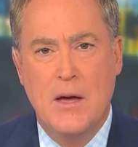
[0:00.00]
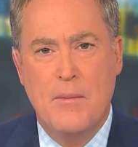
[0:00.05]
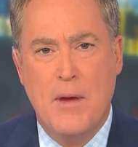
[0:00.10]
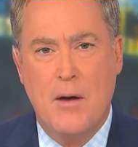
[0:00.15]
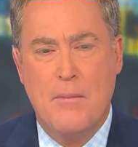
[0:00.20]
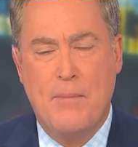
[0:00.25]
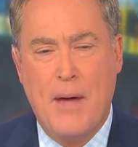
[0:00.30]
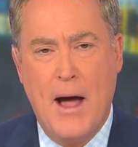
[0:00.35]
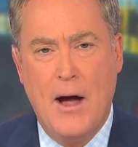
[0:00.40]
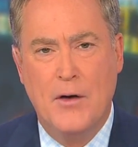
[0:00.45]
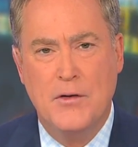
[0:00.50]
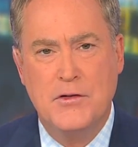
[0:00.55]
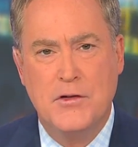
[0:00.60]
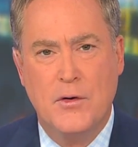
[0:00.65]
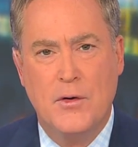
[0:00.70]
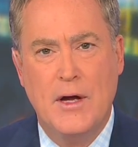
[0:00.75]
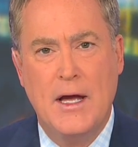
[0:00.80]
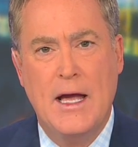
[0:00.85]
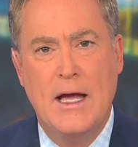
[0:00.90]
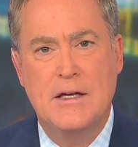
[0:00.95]
Mayor
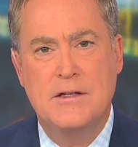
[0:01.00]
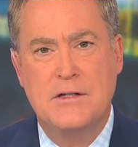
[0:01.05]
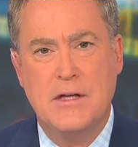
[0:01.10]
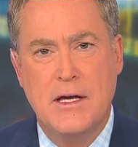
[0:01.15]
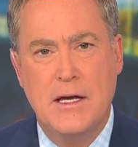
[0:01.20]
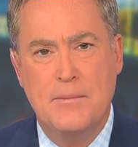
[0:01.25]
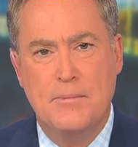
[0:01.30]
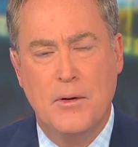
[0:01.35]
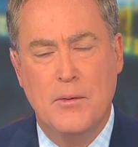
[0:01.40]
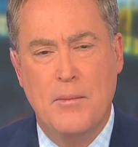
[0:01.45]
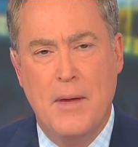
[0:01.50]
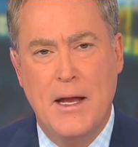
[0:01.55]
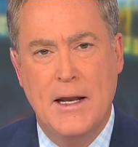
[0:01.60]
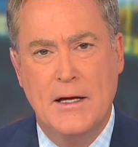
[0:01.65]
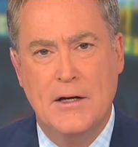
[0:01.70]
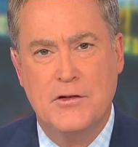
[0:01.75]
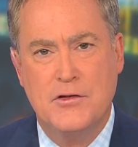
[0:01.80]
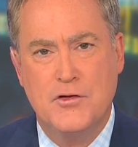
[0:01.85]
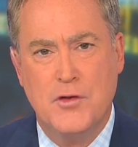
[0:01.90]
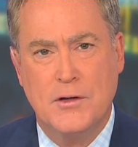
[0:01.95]
Bowser is
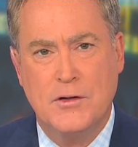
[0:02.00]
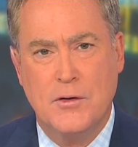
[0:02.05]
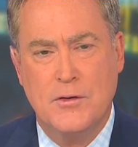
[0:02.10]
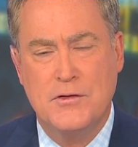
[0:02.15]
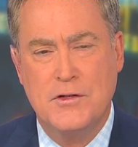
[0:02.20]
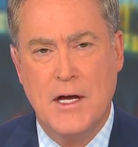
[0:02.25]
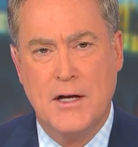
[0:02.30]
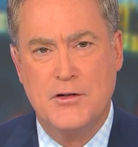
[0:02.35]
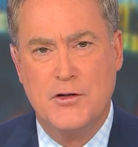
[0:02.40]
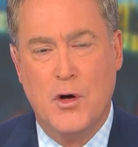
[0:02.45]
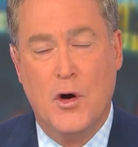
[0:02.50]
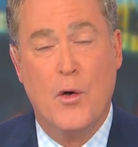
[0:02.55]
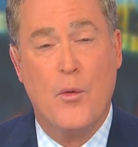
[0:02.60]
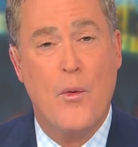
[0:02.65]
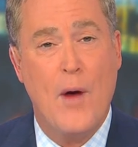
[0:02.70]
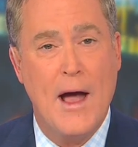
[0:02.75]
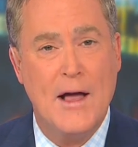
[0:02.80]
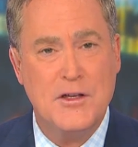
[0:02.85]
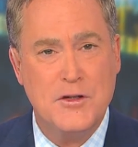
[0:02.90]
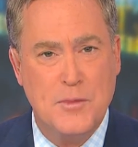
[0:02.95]
implementing a stricter sexual
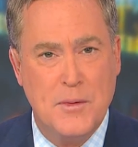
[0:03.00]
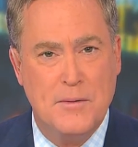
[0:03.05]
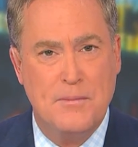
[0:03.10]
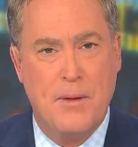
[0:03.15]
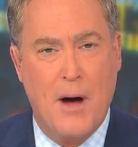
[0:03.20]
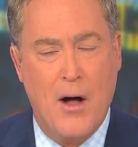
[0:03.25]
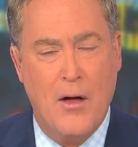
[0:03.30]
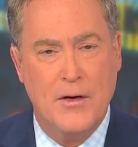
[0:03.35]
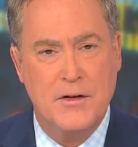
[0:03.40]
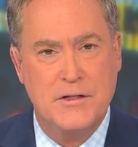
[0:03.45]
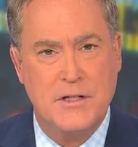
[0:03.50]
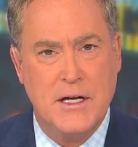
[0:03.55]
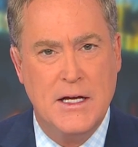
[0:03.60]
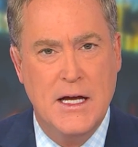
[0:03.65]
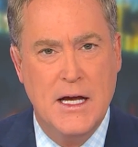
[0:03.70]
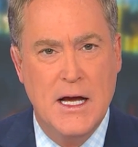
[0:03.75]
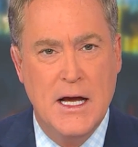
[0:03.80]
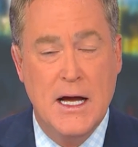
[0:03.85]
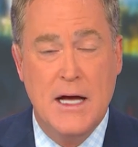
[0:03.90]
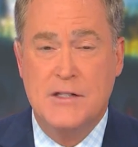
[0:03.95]
harassment
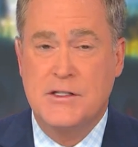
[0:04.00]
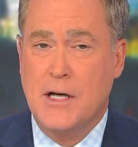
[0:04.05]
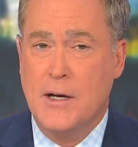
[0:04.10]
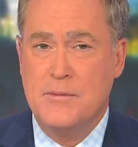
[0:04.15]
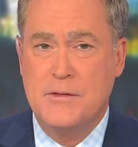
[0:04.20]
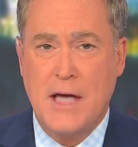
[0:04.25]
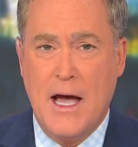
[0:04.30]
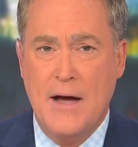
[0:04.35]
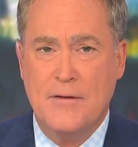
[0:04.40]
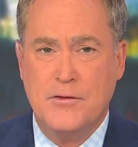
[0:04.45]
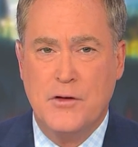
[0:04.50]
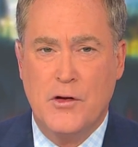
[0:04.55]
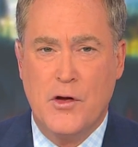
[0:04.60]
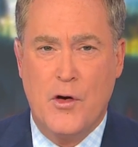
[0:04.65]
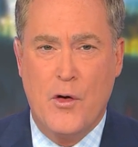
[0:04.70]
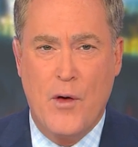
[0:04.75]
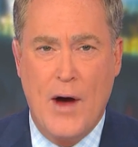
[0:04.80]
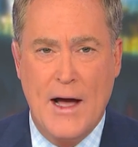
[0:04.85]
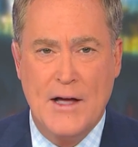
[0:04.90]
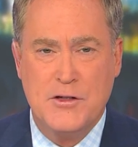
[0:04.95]
policy. This comes after
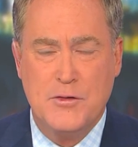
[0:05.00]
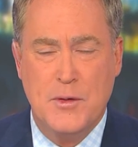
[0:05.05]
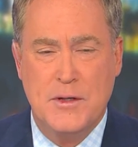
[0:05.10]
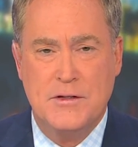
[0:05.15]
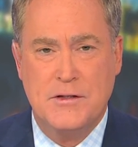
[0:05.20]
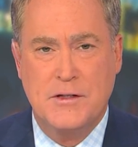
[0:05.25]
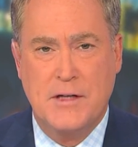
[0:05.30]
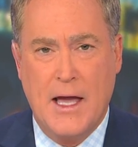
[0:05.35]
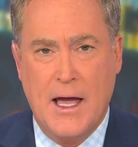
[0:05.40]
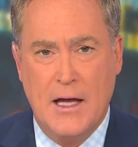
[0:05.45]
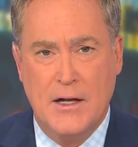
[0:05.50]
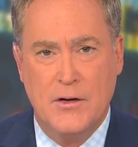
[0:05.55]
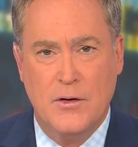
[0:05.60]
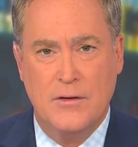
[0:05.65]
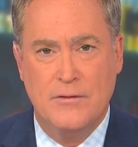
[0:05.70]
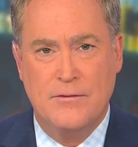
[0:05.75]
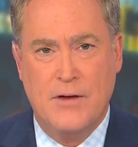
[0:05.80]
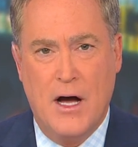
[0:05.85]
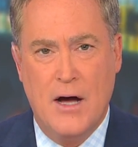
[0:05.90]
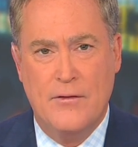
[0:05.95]
the harassment
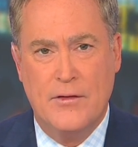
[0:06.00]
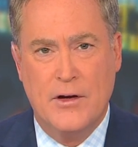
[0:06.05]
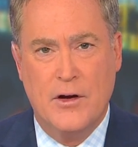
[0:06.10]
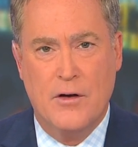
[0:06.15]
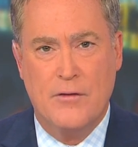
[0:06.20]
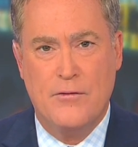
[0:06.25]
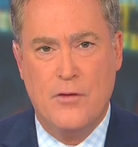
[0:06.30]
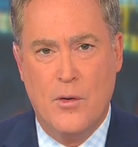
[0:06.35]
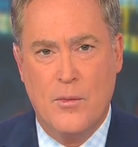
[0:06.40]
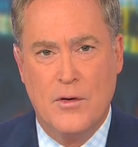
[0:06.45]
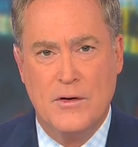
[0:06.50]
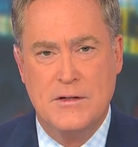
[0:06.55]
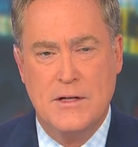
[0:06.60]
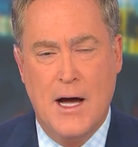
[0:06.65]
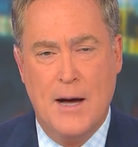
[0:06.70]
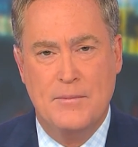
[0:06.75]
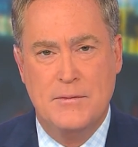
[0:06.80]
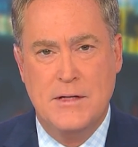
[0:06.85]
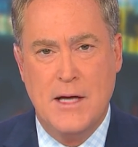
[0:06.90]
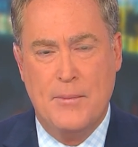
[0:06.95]
scandal involving her former
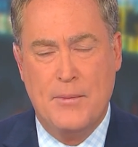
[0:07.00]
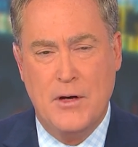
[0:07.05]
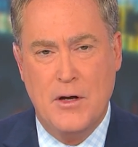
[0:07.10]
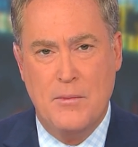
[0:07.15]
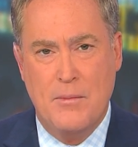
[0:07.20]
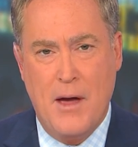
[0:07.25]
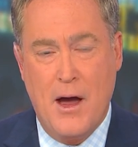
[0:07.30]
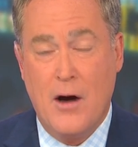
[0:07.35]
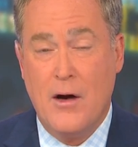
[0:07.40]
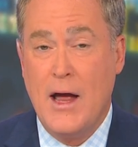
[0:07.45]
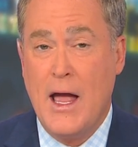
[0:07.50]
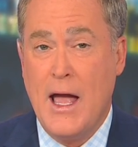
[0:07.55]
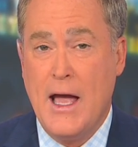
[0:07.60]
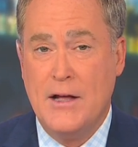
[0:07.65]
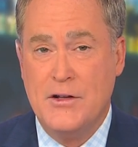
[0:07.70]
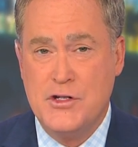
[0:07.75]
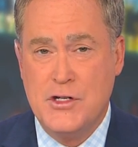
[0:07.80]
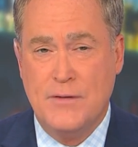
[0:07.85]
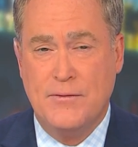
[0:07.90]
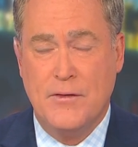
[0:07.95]
top deputy mayor
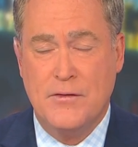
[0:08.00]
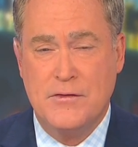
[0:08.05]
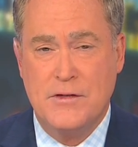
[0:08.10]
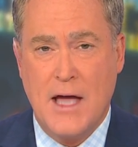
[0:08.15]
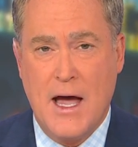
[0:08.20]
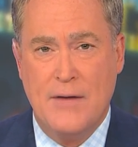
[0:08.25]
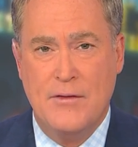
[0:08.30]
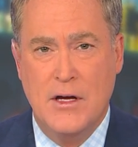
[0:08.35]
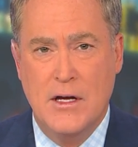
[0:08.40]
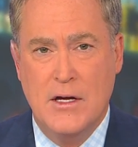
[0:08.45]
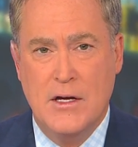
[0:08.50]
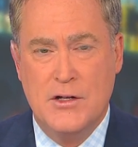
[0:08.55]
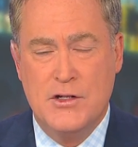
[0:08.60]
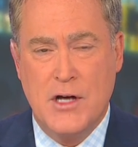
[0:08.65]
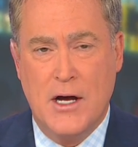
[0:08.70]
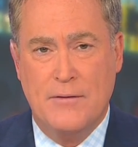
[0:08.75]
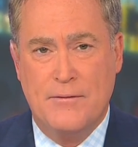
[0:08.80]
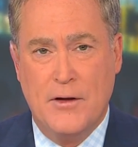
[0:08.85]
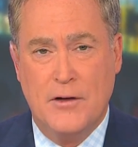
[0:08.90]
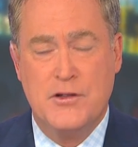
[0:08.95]
and chief of staff,
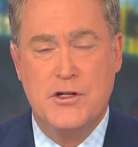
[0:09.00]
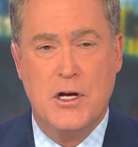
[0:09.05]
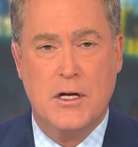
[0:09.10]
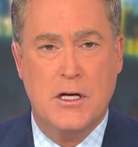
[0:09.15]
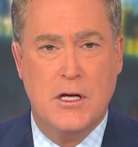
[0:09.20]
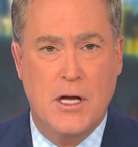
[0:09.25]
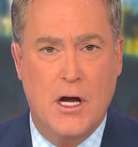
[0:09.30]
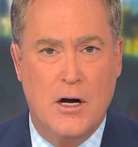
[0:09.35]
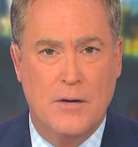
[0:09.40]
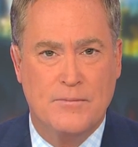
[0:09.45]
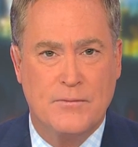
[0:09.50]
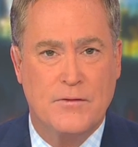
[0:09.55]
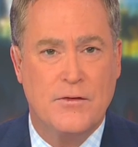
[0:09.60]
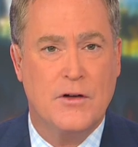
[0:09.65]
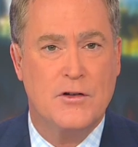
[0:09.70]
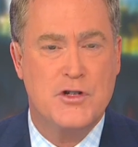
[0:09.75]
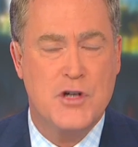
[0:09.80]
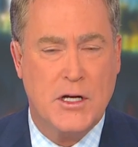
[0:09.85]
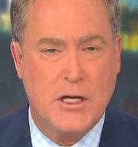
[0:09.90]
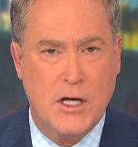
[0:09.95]
John Falcicchio.
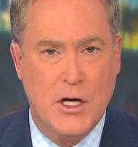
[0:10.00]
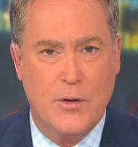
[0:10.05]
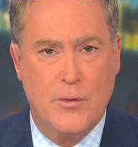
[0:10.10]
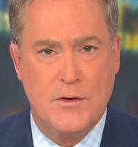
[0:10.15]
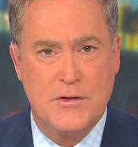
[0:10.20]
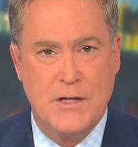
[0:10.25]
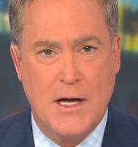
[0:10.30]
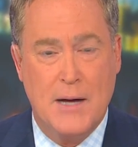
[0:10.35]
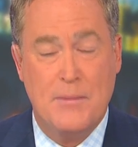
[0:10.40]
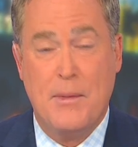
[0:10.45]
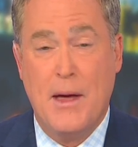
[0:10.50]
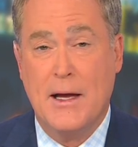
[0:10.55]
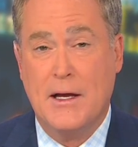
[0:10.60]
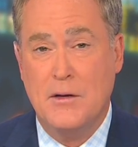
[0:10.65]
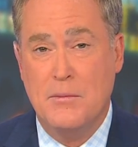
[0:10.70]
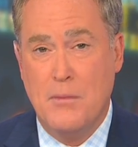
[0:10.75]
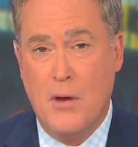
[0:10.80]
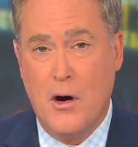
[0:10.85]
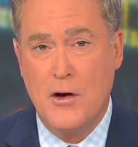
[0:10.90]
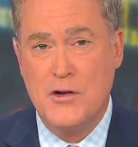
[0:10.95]
Falcicchio resigned
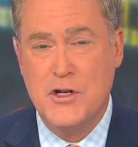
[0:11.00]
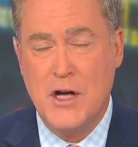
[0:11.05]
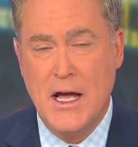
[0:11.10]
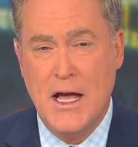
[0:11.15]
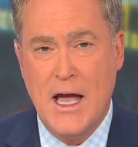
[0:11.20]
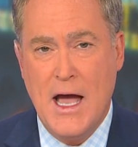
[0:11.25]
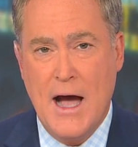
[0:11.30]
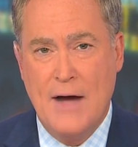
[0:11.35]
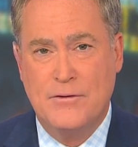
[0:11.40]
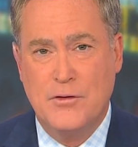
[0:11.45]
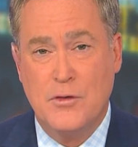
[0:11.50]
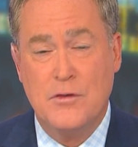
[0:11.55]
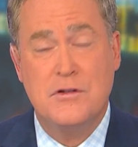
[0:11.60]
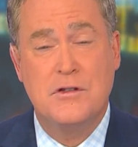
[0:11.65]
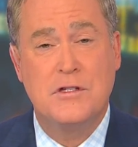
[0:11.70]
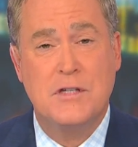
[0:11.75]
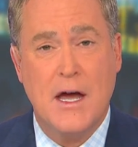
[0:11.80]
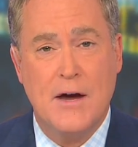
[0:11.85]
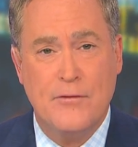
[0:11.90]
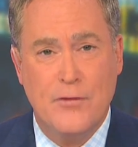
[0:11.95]
back in March after
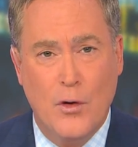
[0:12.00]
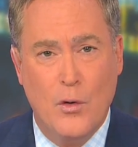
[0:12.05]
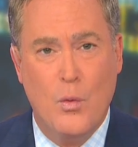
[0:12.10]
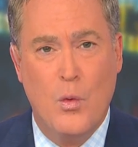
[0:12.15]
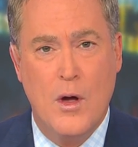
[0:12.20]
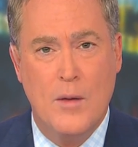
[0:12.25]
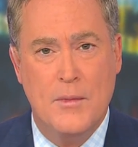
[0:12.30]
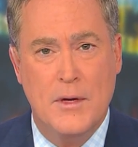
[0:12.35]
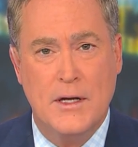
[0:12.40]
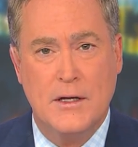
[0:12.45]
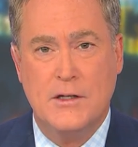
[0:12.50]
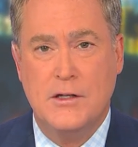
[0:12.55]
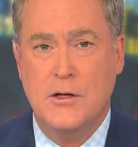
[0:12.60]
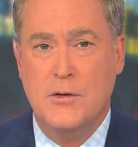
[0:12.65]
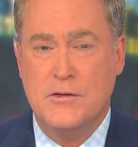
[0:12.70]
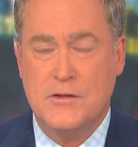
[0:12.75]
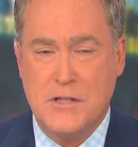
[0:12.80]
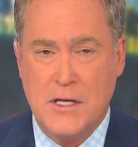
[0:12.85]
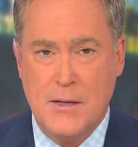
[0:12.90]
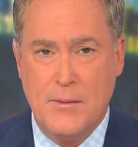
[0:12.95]
several women
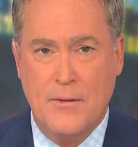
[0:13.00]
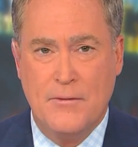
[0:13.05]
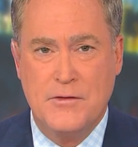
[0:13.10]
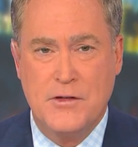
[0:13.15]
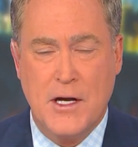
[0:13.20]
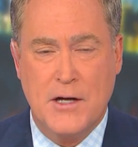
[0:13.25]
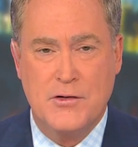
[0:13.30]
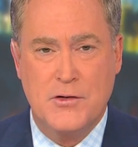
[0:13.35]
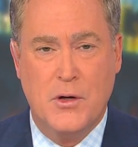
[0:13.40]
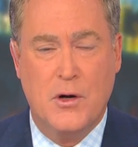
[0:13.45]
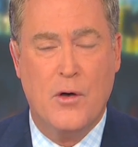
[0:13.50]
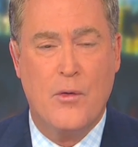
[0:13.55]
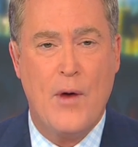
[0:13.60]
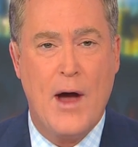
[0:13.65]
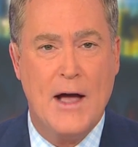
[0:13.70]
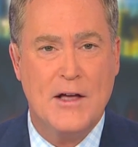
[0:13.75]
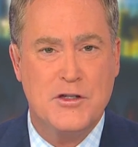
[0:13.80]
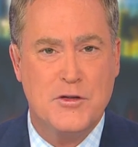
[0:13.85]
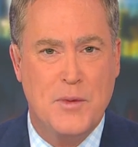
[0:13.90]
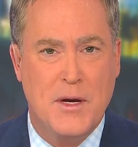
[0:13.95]
accused him of sexual
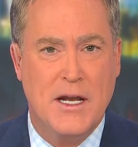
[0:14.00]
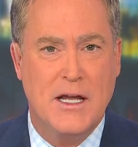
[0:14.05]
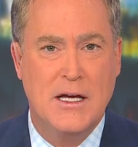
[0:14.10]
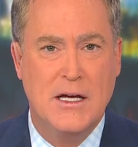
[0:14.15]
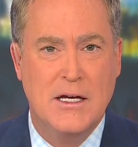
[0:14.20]
harassment.